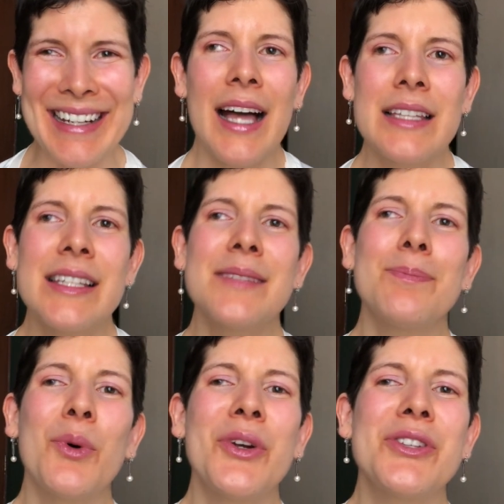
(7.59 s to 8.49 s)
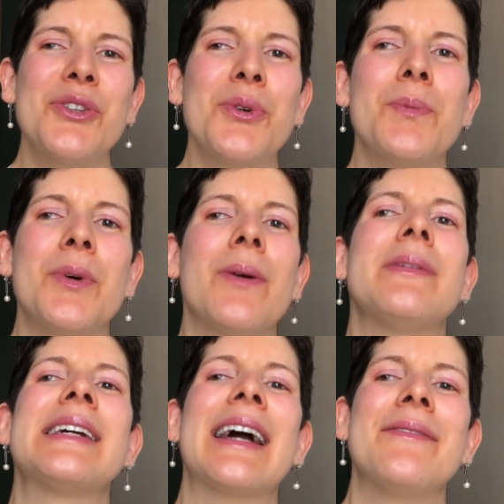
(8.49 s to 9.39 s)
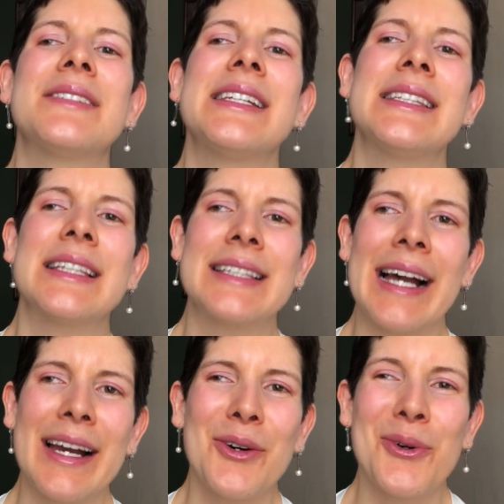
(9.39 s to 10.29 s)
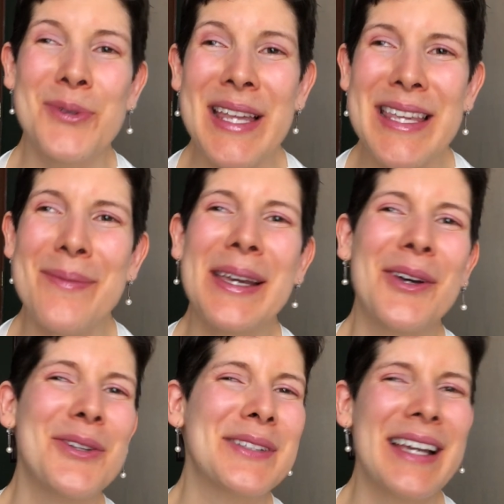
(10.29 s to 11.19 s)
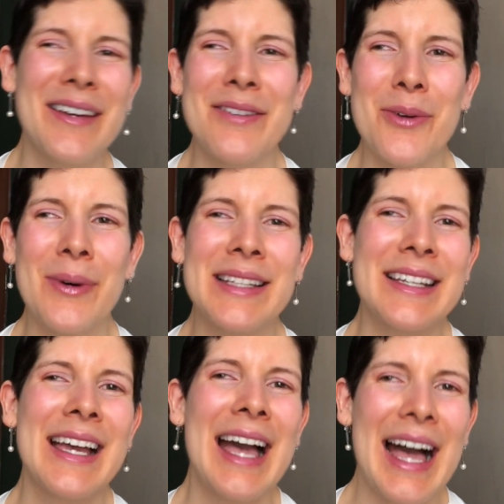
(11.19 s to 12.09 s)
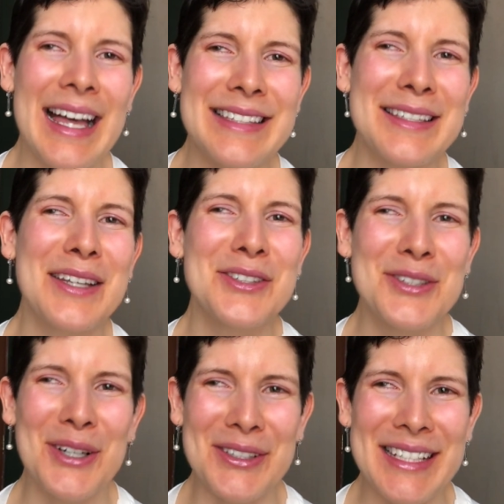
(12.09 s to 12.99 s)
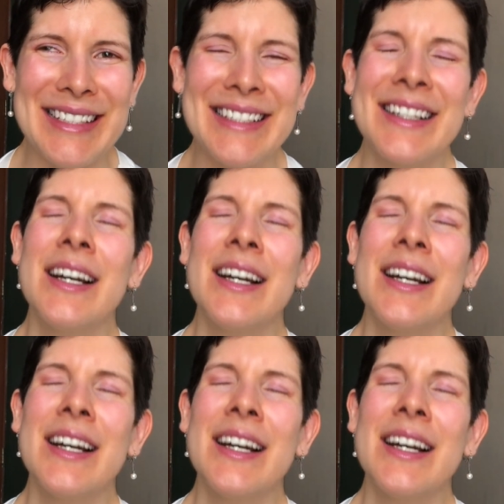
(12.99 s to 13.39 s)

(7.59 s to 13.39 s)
At this point you probably have seen the tag already because everyone has done it.